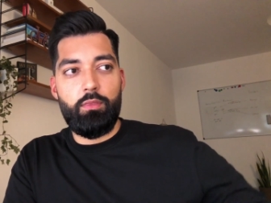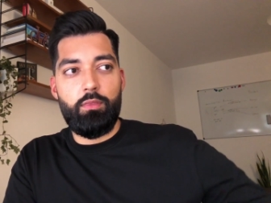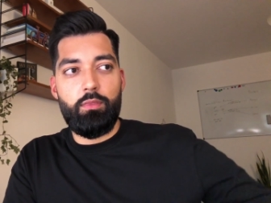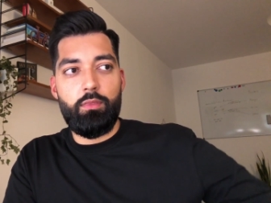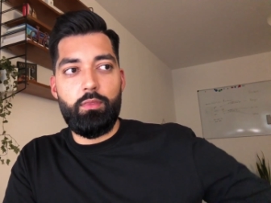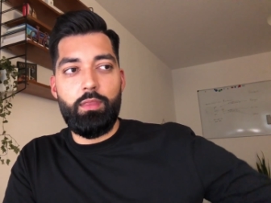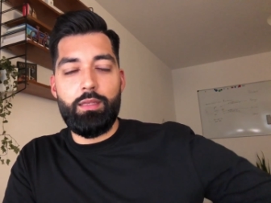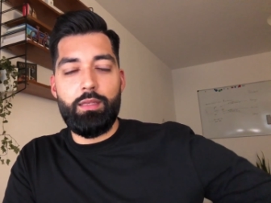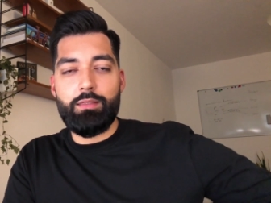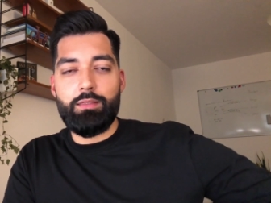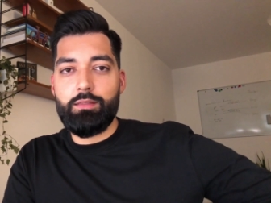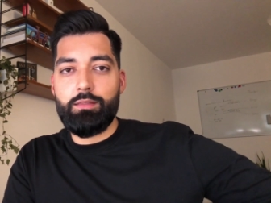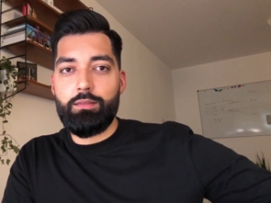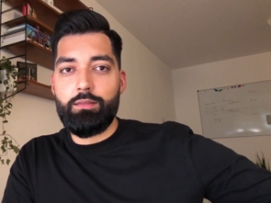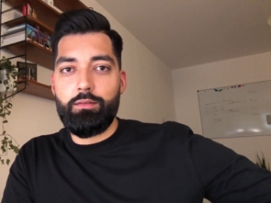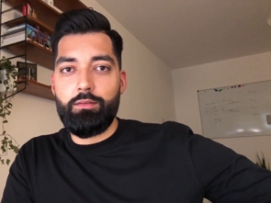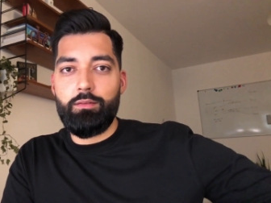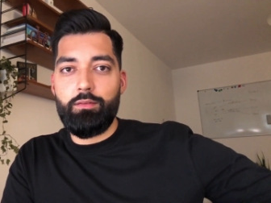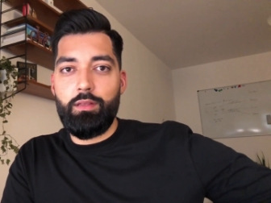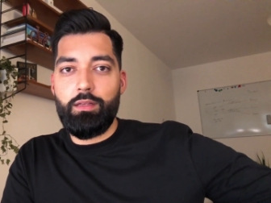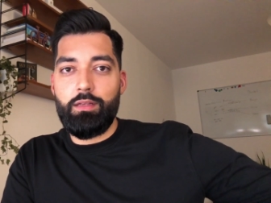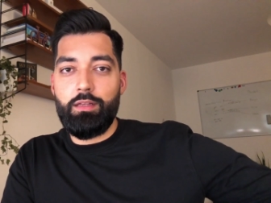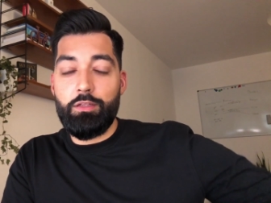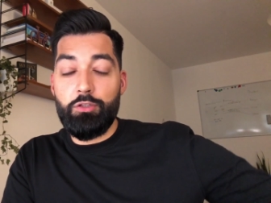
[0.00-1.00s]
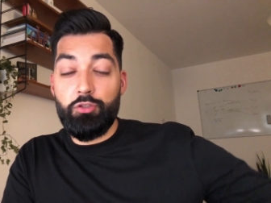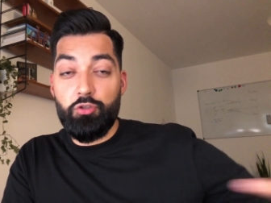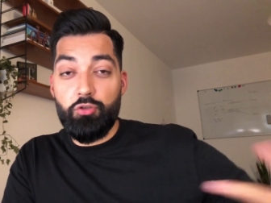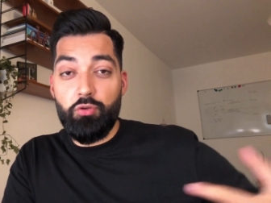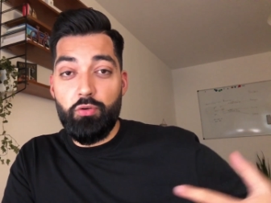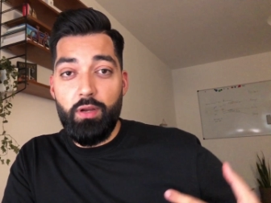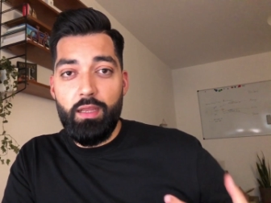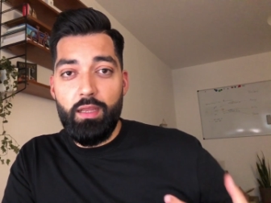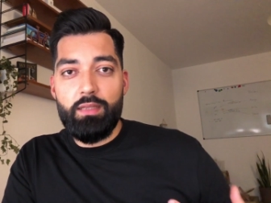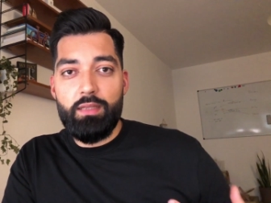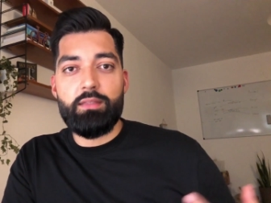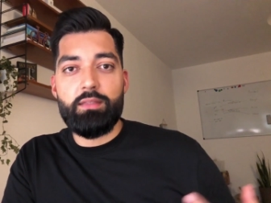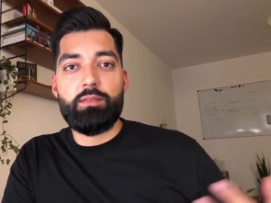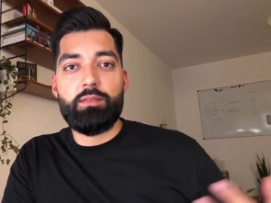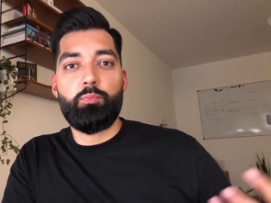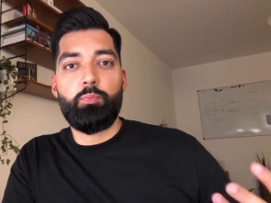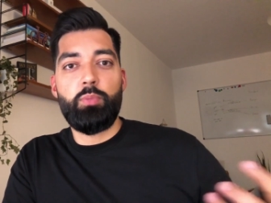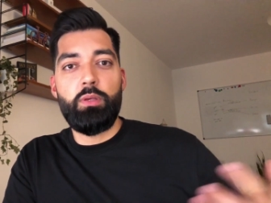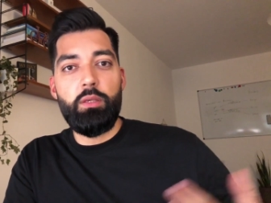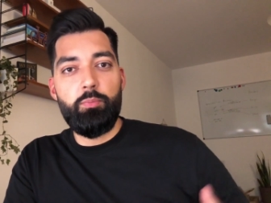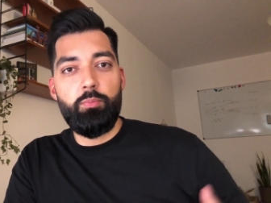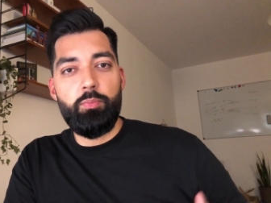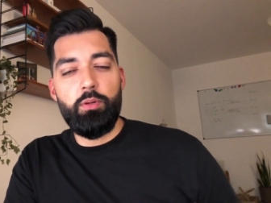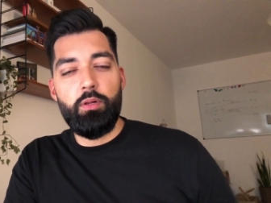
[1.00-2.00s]
that that attracts
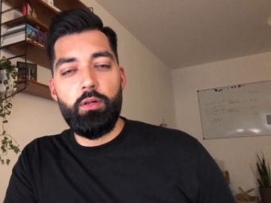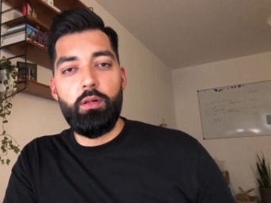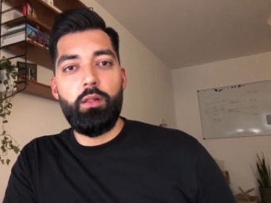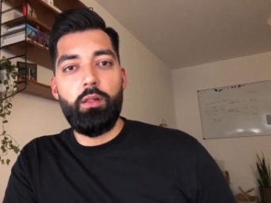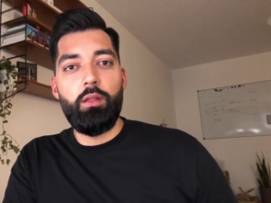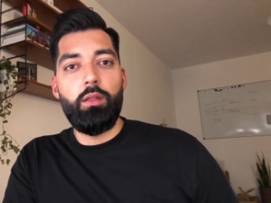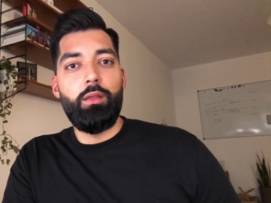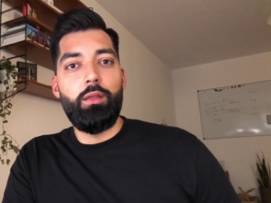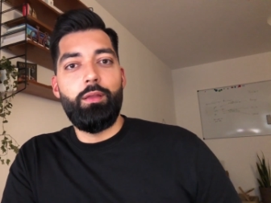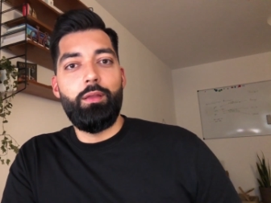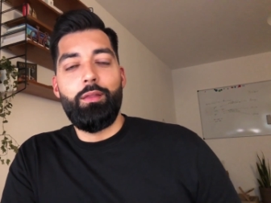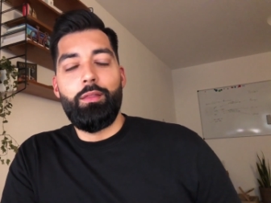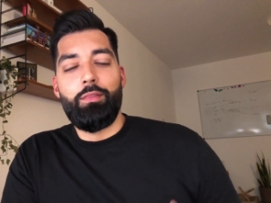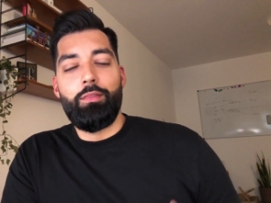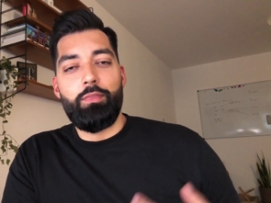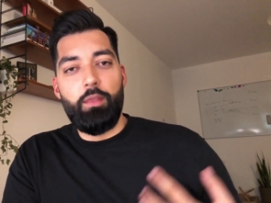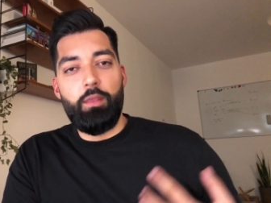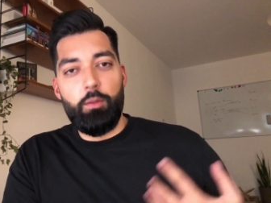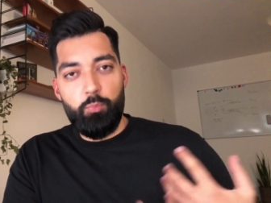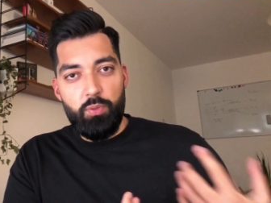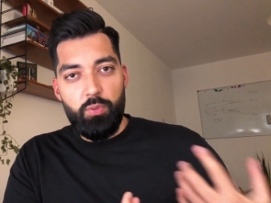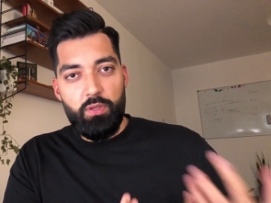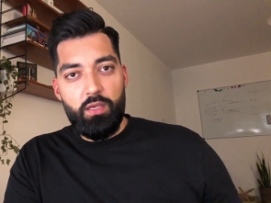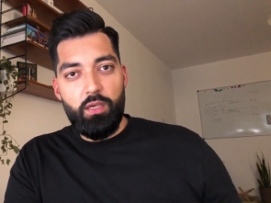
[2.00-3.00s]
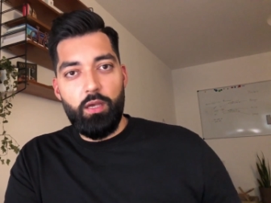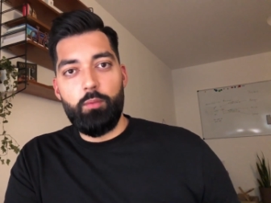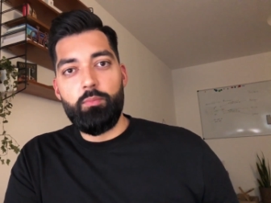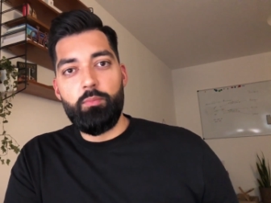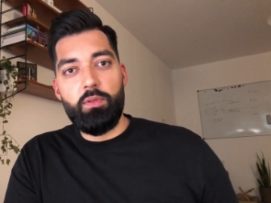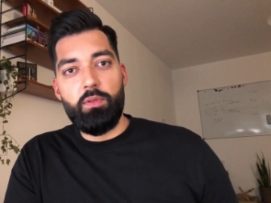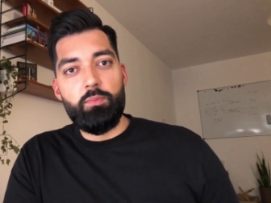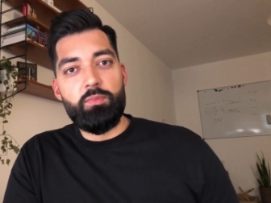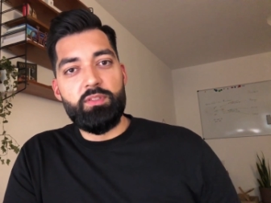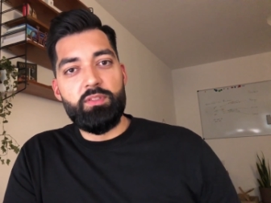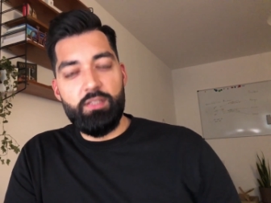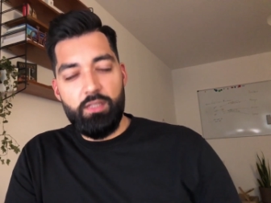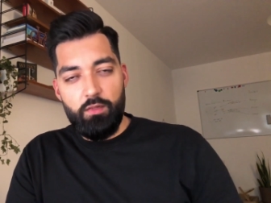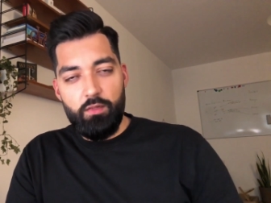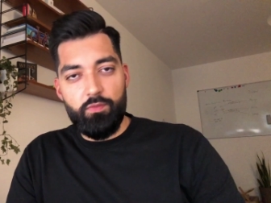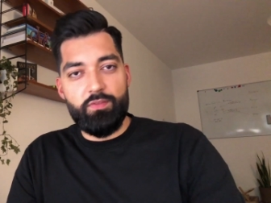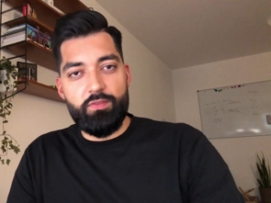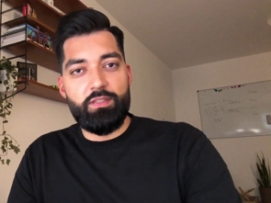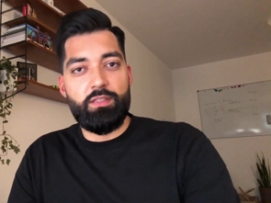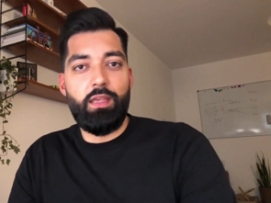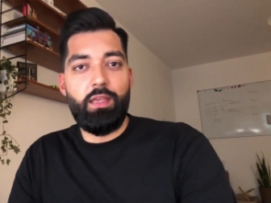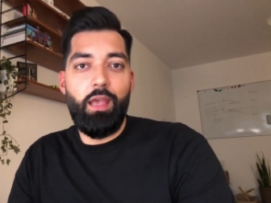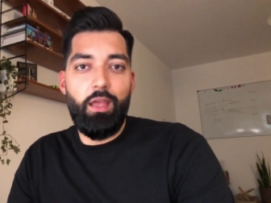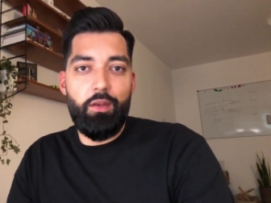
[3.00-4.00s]
people that become
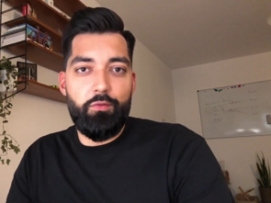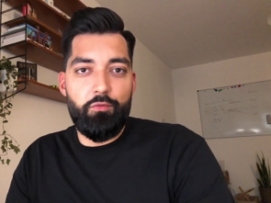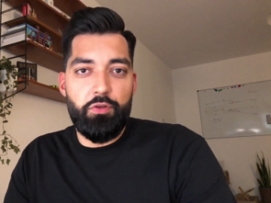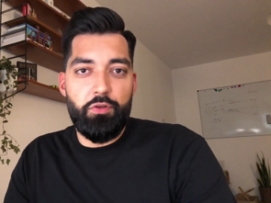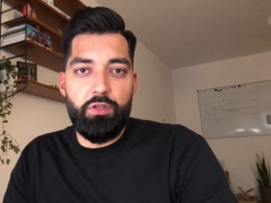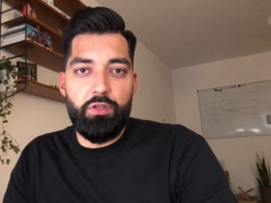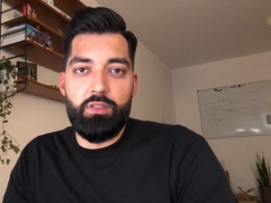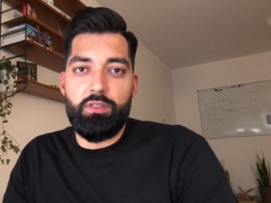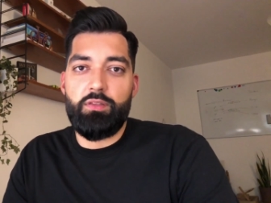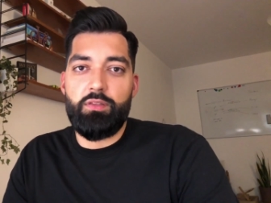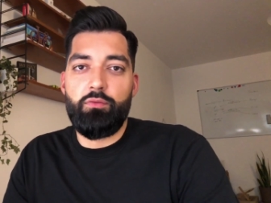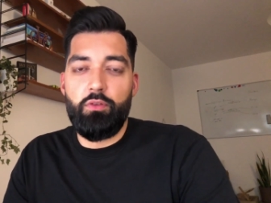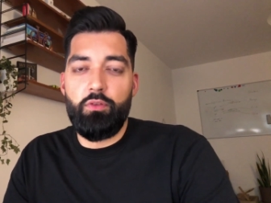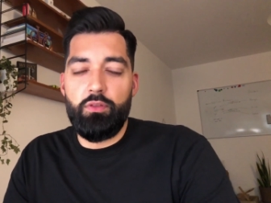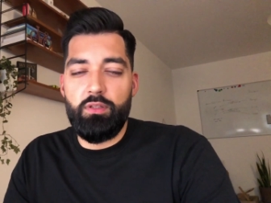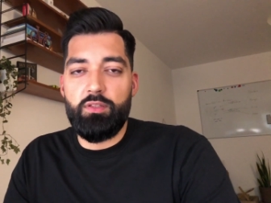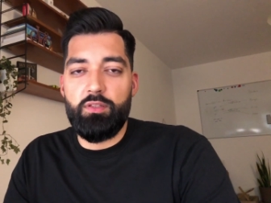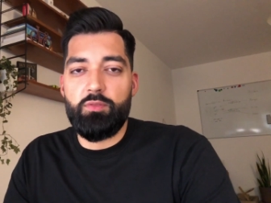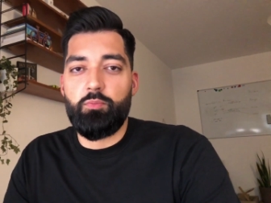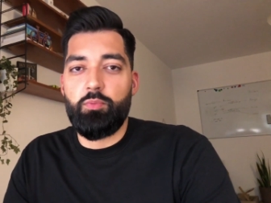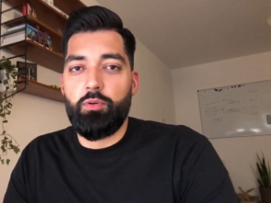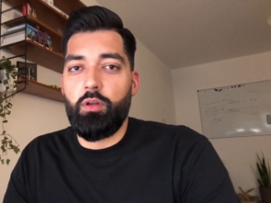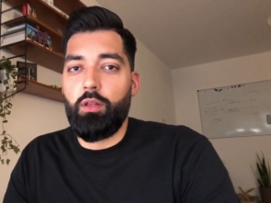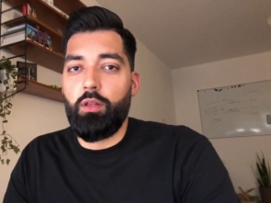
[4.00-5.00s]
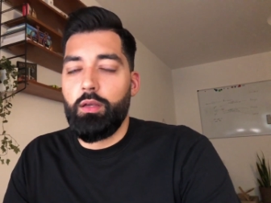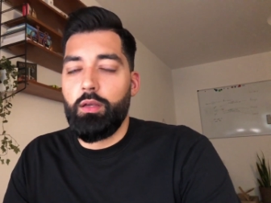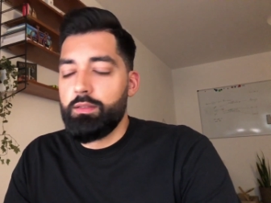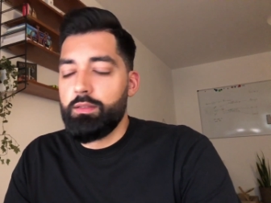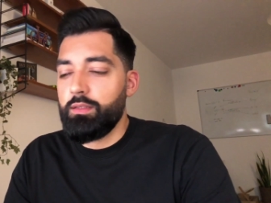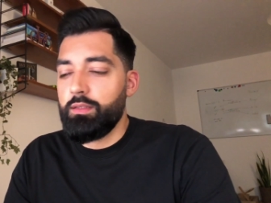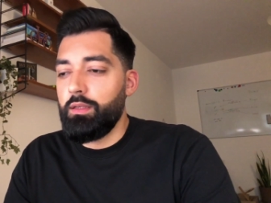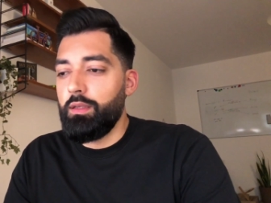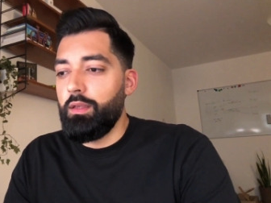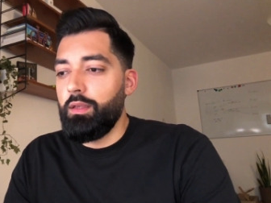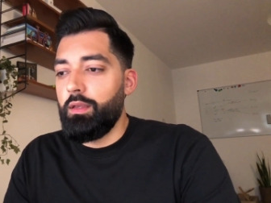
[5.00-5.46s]
themselves advocates for this product.